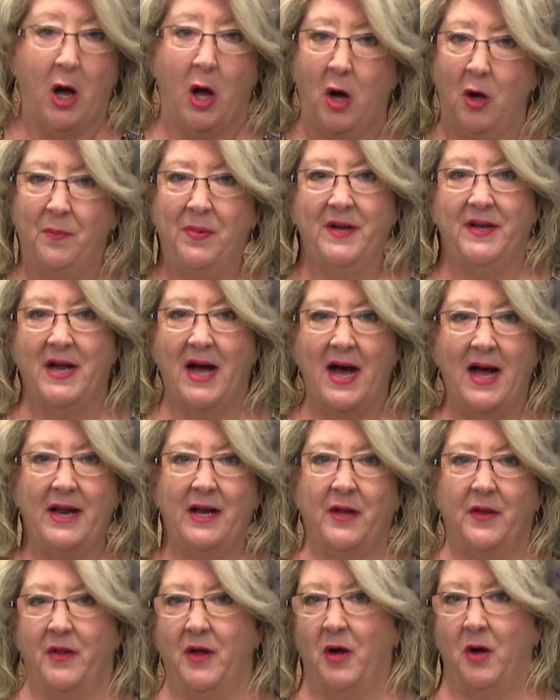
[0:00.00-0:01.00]

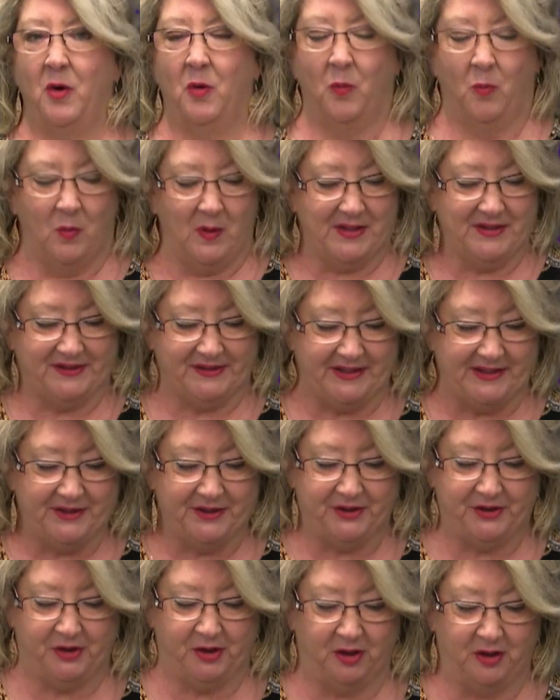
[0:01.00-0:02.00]
Obadiah, though, was
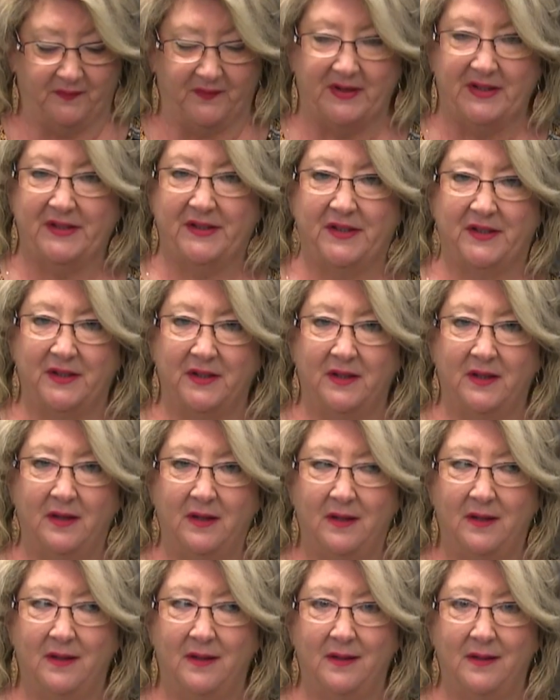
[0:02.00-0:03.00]
in service
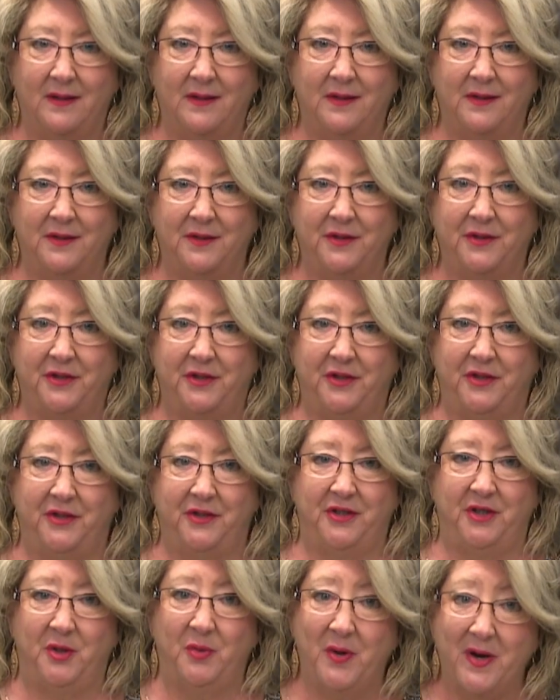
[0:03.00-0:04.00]

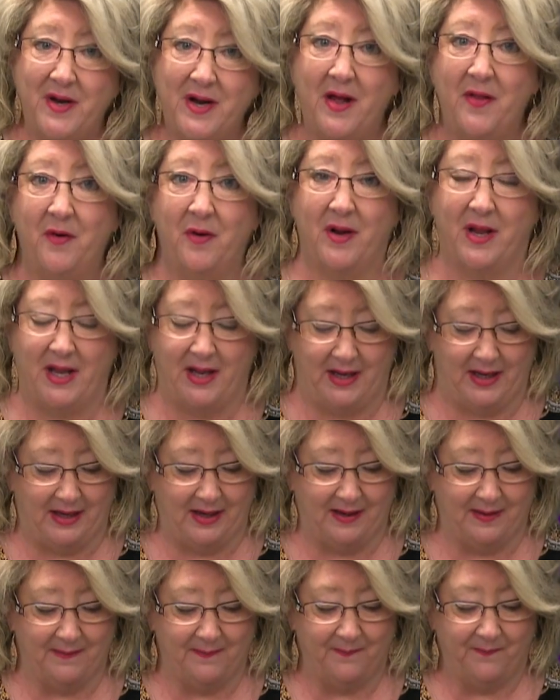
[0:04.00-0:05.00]
to another
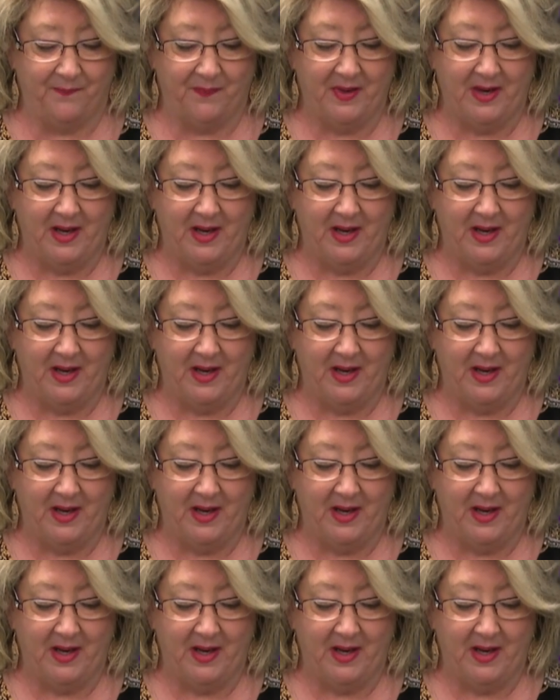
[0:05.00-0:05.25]
king.